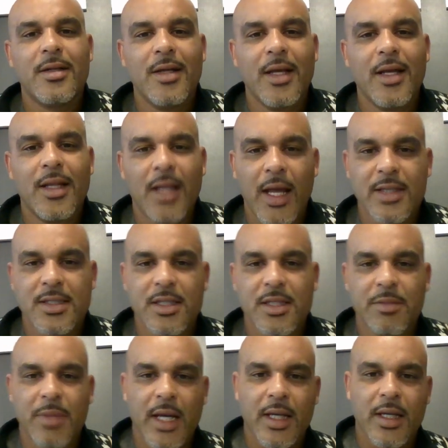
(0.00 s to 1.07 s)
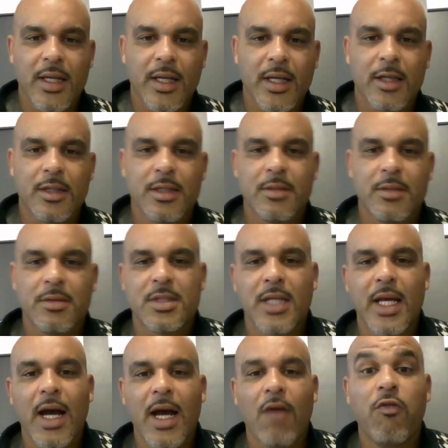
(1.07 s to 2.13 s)
and legacy banking, and
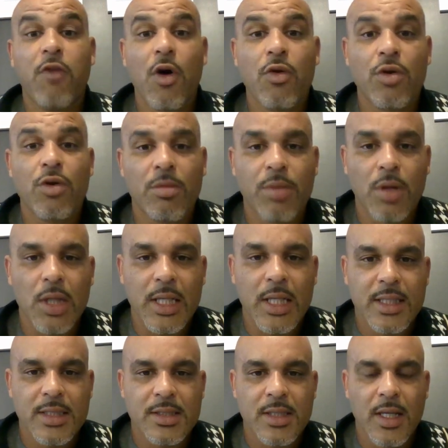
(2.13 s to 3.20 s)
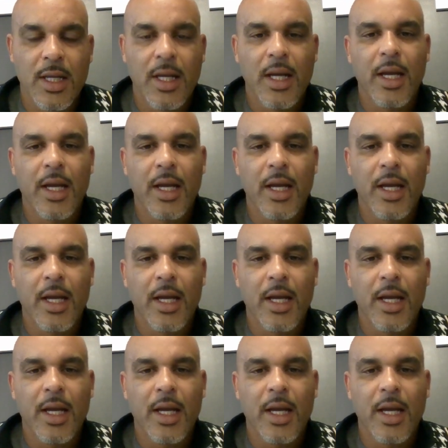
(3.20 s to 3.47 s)
say how vulnerable it is.